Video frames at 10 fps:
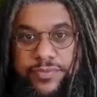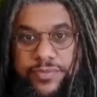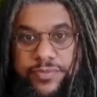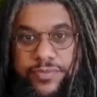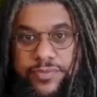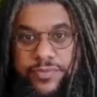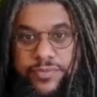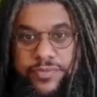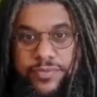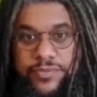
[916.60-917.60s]

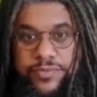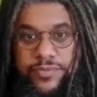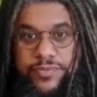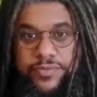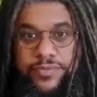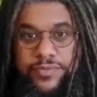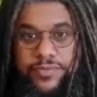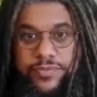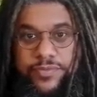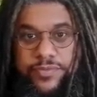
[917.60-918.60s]

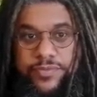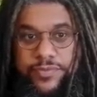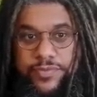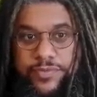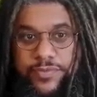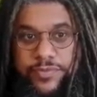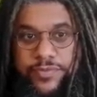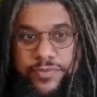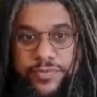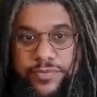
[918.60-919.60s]

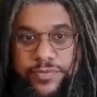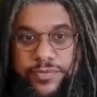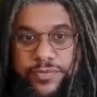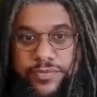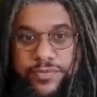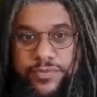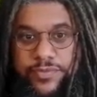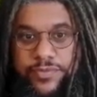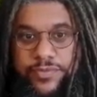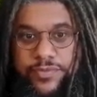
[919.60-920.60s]

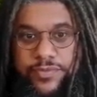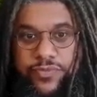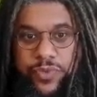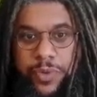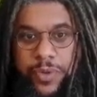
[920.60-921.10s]
[no speech]